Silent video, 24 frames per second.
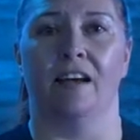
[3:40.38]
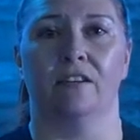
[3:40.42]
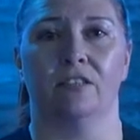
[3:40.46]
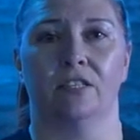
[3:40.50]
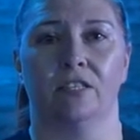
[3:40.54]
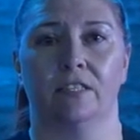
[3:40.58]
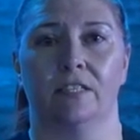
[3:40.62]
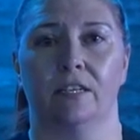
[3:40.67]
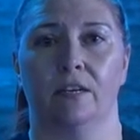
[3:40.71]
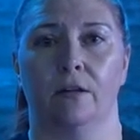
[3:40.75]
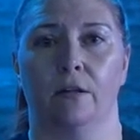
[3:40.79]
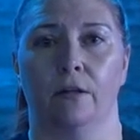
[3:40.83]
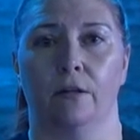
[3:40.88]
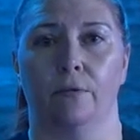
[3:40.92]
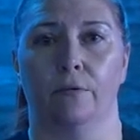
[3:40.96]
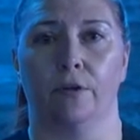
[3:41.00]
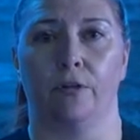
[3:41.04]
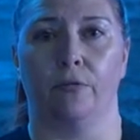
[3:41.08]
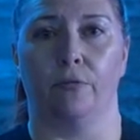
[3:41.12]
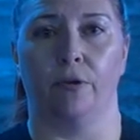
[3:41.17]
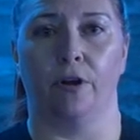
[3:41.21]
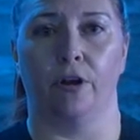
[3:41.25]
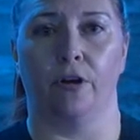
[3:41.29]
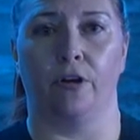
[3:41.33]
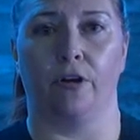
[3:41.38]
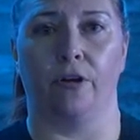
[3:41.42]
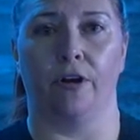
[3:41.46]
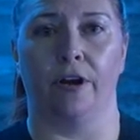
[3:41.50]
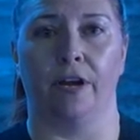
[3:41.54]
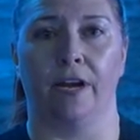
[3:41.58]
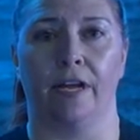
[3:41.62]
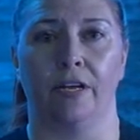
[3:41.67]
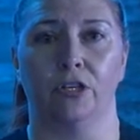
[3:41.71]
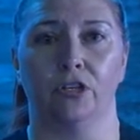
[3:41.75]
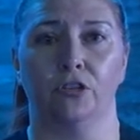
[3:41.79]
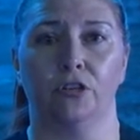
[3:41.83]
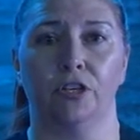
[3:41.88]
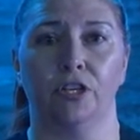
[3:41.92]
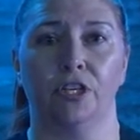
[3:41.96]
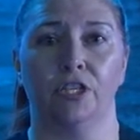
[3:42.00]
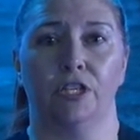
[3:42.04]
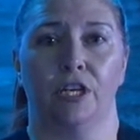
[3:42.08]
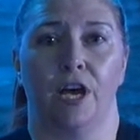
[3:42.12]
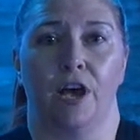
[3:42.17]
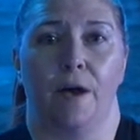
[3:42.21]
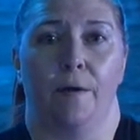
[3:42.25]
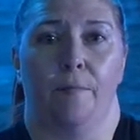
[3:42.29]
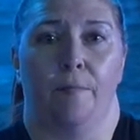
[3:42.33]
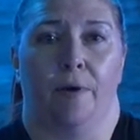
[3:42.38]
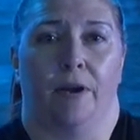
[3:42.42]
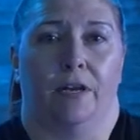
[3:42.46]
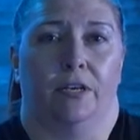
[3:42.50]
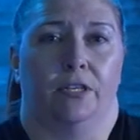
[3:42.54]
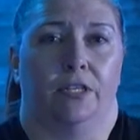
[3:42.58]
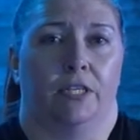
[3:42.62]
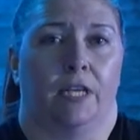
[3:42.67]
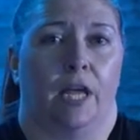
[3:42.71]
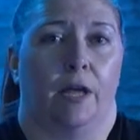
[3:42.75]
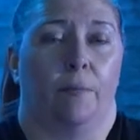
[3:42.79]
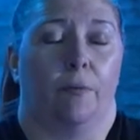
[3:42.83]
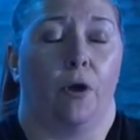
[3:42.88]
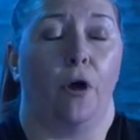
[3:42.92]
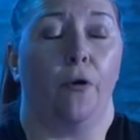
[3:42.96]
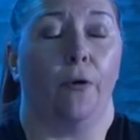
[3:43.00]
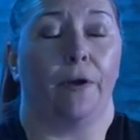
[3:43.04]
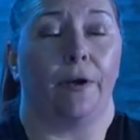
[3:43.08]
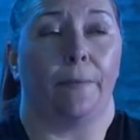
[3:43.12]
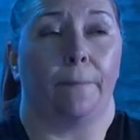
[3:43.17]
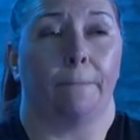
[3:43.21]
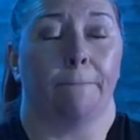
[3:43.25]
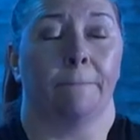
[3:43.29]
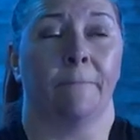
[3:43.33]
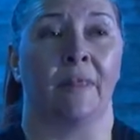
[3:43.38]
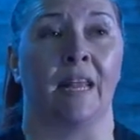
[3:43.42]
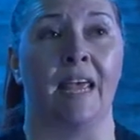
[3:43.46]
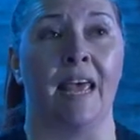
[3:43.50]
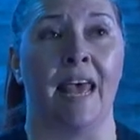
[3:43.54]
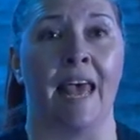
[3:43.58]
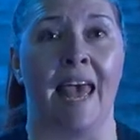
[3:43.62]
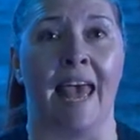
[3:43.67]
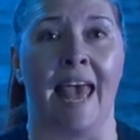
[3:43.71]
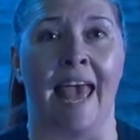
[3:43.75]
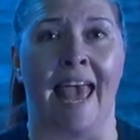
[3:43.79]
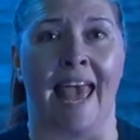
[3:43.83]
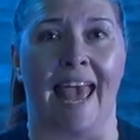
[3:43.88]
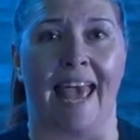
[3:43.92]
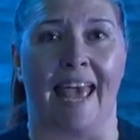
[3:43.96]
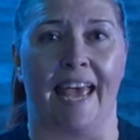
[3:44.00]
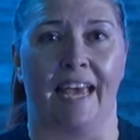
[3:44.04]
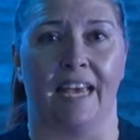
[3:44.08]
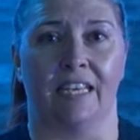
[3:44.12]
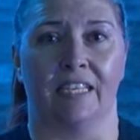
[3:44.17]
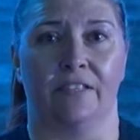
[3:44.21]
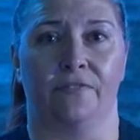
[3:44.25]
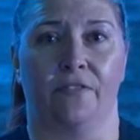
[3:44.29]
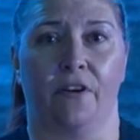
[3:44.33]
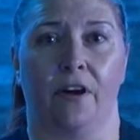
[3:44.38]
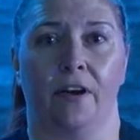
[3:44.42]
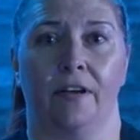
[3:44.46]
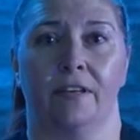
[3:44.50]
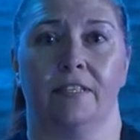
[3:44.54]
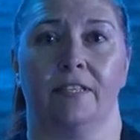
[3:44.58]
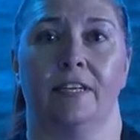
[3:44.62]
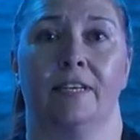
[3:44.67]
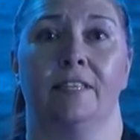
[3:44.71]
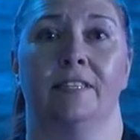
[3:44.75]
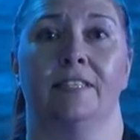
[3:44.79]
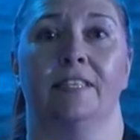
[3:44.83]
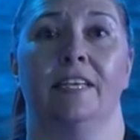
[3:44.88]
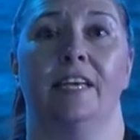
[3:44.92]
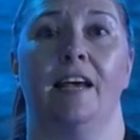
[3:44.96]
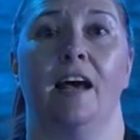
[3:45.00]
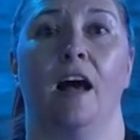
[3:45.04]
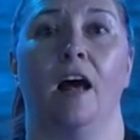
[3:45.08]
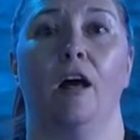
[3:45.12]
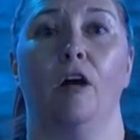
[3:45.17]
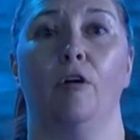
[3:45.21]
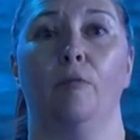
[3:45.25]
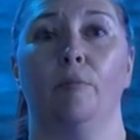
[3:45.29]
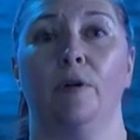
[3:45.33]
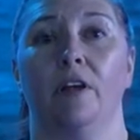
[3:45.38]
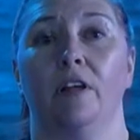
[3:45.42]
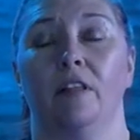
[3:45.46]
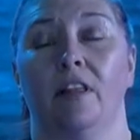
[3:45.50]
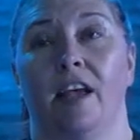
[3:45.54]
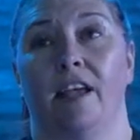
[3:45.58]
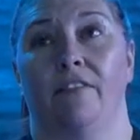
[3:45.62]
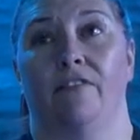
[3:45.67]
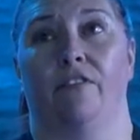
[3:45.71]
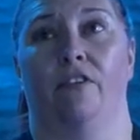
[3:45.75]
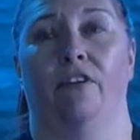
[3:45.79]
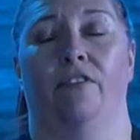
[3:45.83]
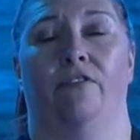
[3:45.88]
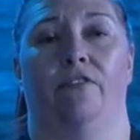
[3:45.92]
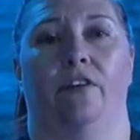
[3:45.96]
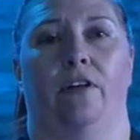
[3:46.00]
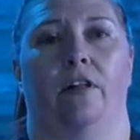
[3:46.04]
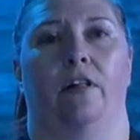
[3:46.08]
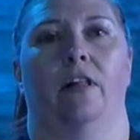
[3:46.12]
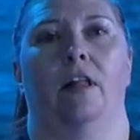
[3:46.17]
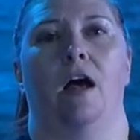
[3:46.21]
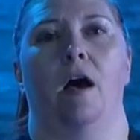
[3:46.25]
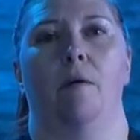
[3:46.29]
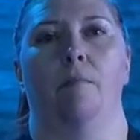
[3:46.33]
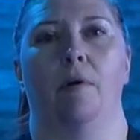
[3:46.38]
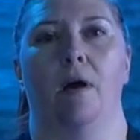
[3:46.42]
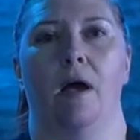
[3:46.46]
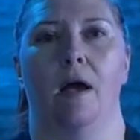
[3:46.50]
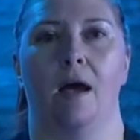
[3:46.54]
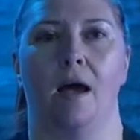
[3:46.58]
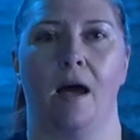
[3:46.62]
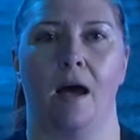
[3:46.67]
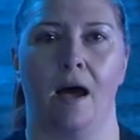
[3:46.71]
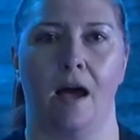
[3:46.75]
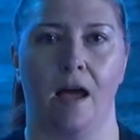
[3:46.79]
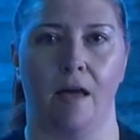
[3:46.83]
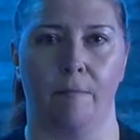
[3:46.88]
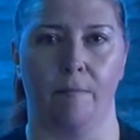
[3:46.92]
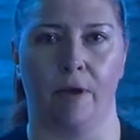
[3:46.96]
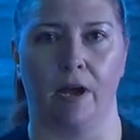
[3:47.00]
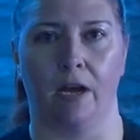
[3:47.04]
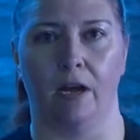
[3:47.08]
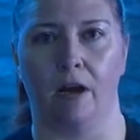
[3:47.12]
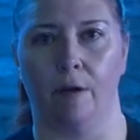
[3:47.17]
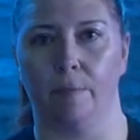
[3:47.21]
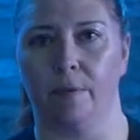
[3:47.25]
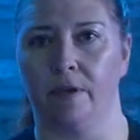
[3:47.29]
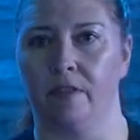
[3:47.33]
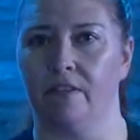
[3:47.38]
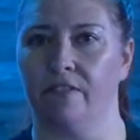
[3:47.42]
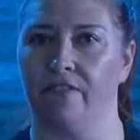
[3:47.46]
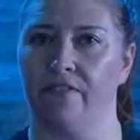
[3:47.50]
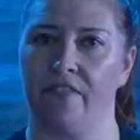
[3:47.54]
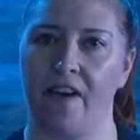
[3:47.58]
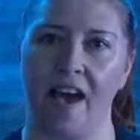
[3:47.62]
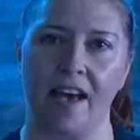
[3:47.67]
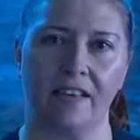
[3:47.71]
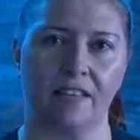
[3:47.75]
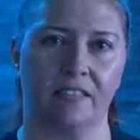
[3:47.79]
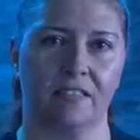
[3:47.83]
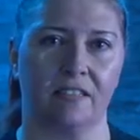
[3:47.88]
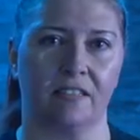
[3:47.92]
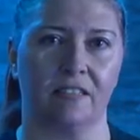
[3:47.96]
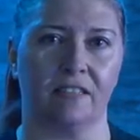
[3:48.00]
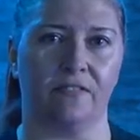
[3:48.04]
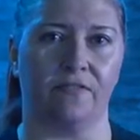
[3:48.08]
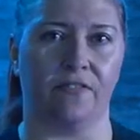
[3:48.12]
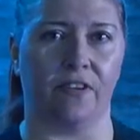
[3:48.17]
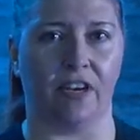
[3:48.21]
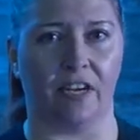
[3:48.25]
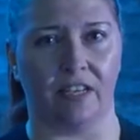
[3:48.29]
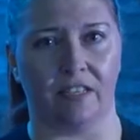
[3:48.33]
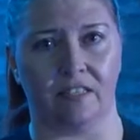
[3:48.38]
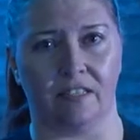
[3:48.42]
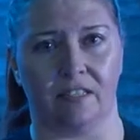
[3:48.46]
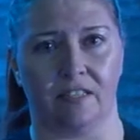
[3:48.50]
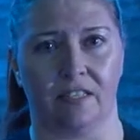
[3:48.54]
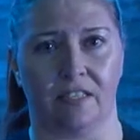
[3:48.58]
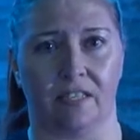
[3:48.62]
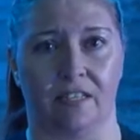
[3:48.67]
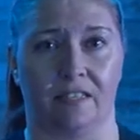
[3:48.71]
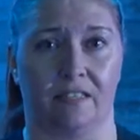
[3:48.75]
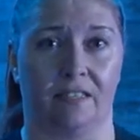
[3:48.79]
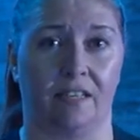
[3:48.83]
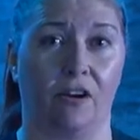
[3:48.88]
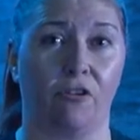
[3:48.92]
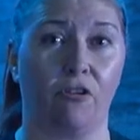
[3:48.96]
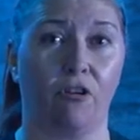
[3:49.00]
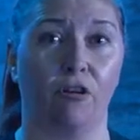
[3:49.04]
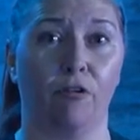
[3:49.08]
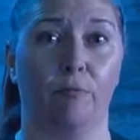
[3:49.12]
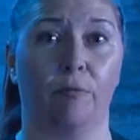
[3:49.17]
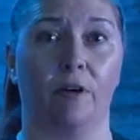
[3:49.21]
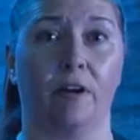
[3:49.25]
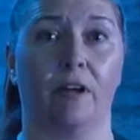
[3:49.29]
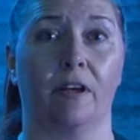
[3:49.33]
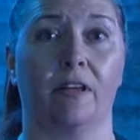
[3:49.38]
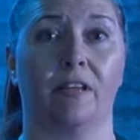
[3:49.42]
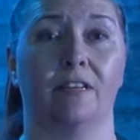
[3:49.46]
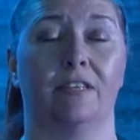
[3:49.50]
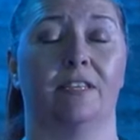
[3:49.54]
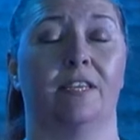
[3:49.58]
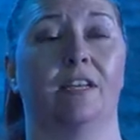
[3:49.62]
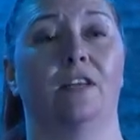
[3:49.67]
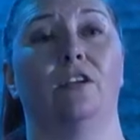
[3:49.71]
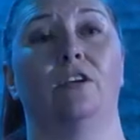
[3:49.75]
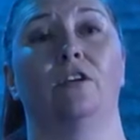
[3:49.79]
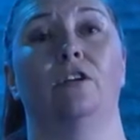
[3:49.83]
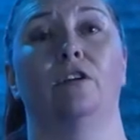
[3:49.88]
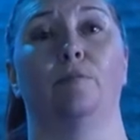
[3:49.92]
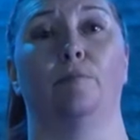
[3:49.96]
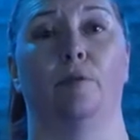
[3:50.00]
also deal with reoccurring injuries, but I just keep going. As far as I can see, I'll be a lifer at Fit Club. I may not be the fastest, fittest, etc., but I continue to